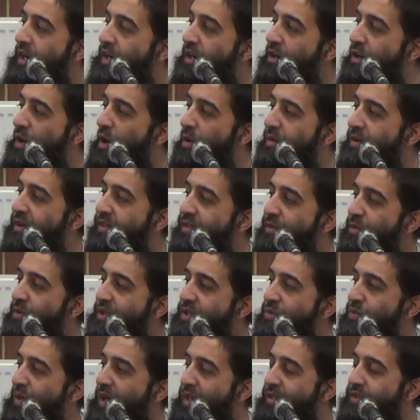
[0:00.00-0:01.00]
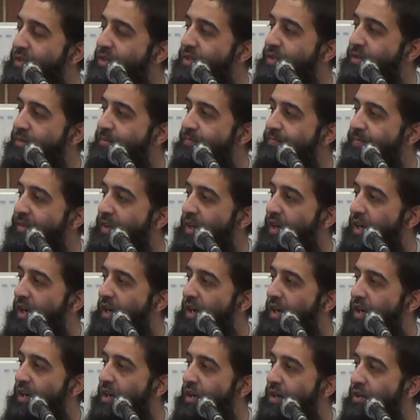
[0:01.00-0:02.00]
Ghawrath was once
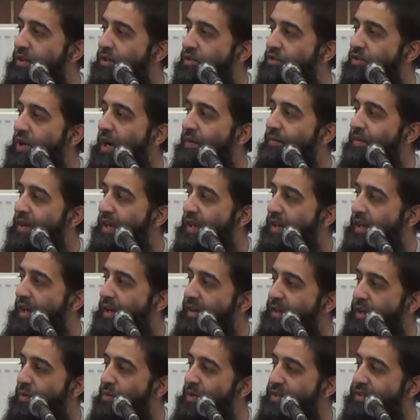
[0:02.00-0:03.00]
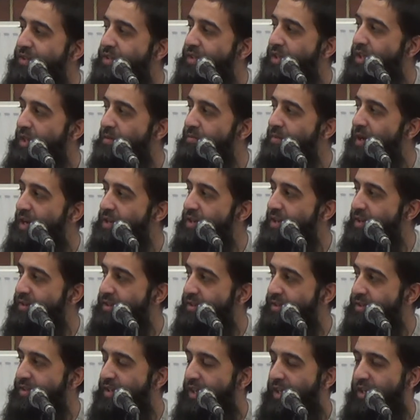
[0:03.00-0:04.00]
uh, traveling, and he wasn't a companion at
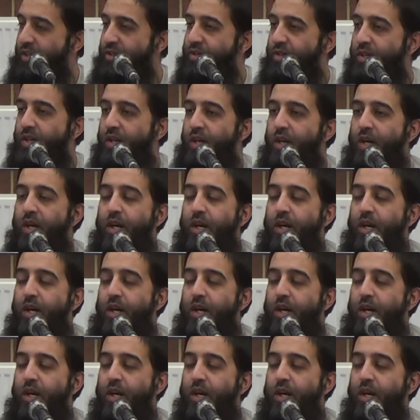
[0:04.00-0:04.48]
this stage,